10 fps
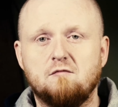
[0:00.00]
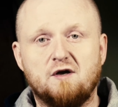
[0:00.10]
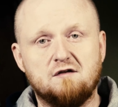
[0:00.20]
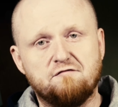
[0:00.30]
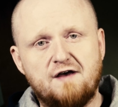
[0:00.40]

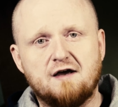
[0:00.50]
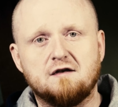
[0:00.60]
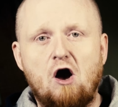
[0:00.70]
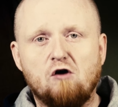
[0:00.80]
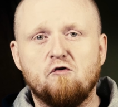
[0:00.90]
But in
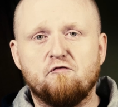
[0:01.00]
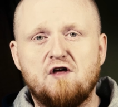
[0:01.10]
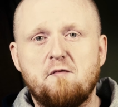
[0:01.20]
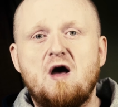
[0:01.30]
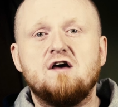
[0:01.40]
fact, all of
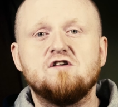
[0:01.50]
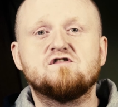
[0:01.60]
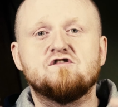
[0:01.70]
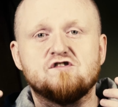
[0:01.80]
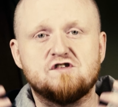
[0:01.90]
them
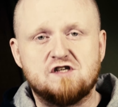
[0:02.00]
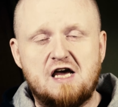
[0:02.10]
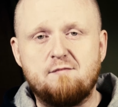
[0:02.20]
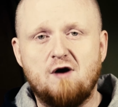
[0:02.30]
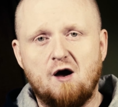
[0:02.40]
is the
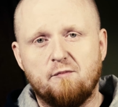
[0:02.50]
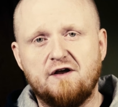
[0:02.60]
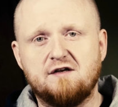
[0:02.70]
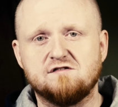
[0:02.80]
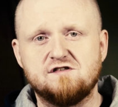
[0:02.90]
same
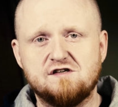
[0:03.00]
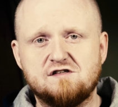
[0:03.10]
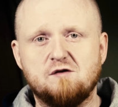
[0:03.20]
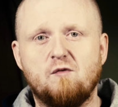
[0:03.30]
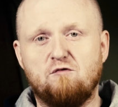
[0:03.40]
operating
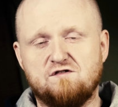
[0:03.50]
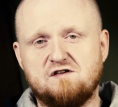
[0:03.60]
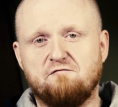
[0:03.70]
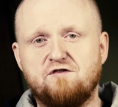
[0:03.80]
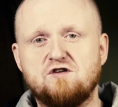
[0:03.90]
system, with
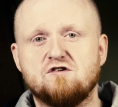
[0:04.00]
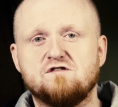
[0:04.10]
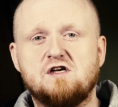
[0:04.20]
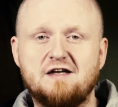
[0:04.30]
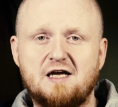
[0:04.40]
some
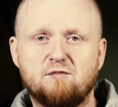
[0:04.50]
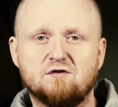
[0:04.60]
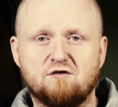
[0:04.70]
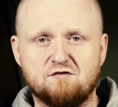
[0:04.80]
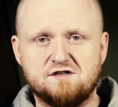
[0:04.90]
features enabled or